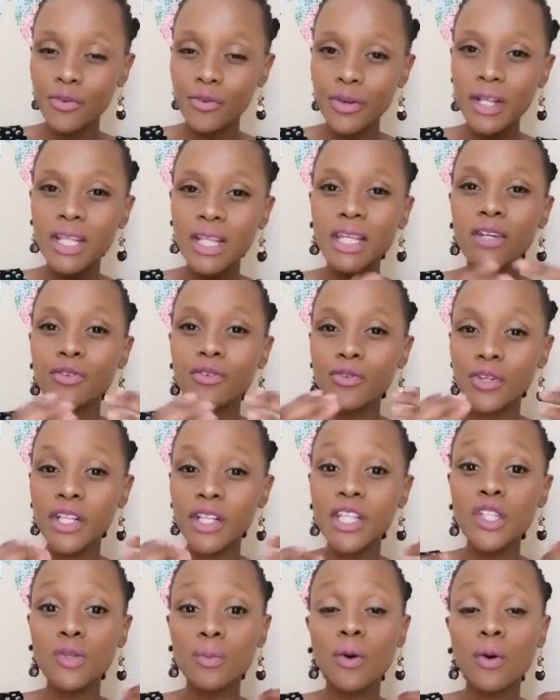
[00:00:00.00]
really,
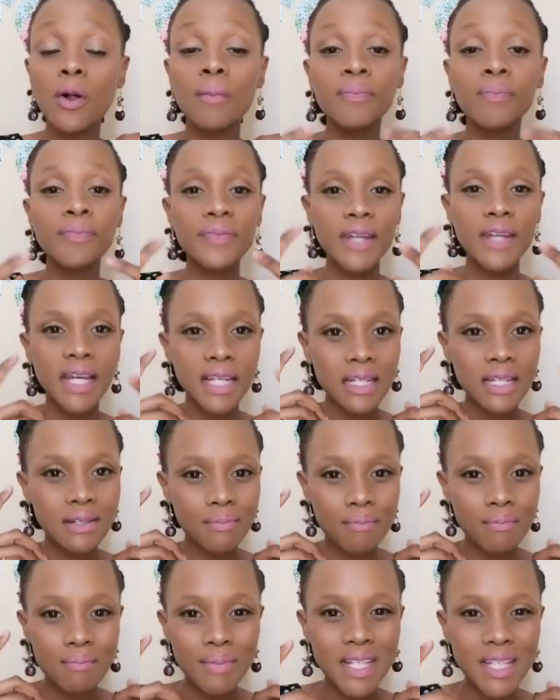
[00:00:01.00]
really small, and
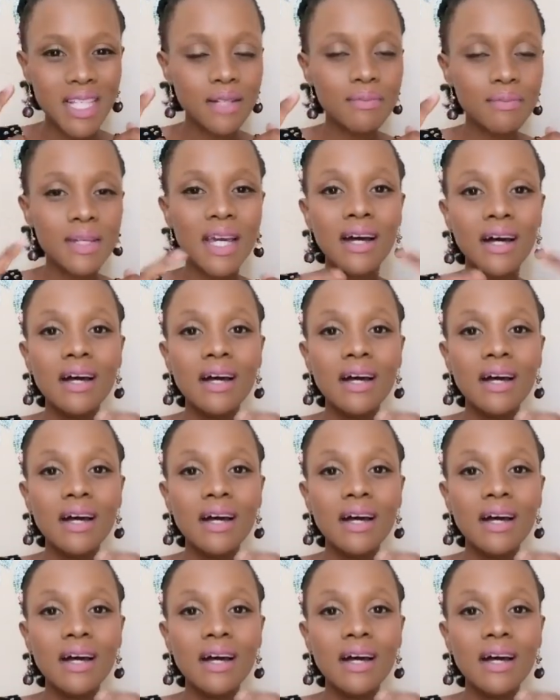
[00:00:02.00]
it messed me